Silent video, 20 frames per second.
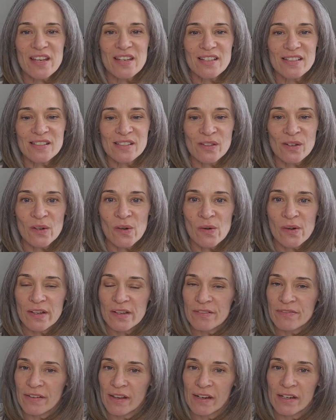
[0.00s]
So
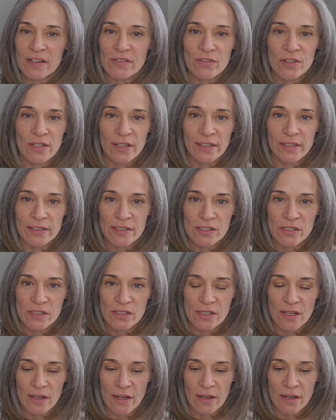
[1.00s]
if any of you
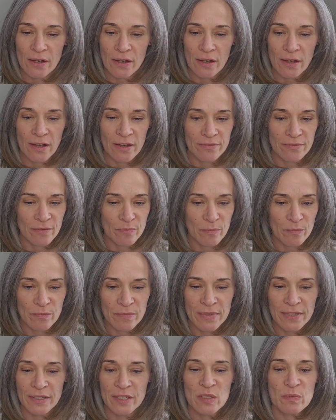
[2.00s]
guys have
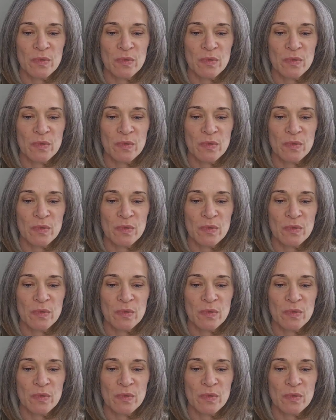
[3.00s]
been